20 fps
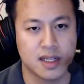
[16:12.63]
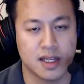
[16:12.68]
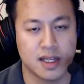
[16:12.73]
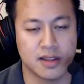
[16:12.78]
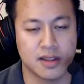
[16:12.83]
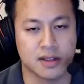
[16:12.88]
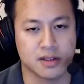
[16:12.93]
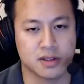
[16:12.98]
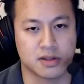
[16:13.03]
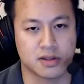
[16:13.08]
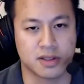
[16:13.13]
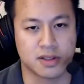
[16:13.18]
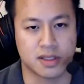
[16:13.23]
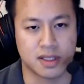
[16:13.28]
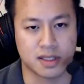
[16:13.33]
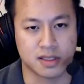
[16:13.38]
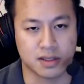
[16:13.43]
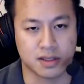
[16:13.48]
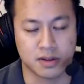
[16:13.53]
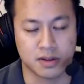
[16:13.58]
And those sort of
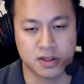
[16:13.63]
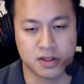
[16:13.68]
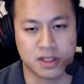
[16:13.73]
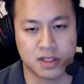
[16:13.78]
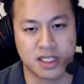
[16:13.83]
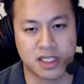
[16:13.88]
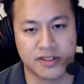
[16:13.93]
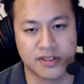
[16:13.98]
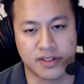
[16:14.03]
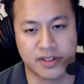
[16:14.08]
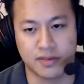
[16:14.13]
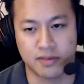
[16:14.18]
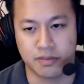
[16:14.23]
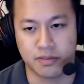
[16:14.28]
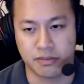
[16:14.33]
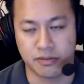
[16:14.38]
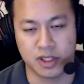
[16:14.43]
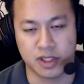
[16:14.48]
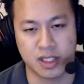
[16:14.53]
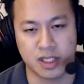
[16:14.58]
things. So those are definitely
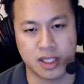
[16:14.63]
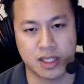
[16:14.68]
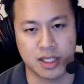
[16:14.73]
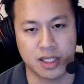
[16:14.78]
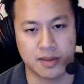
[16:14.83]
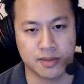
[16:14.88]
really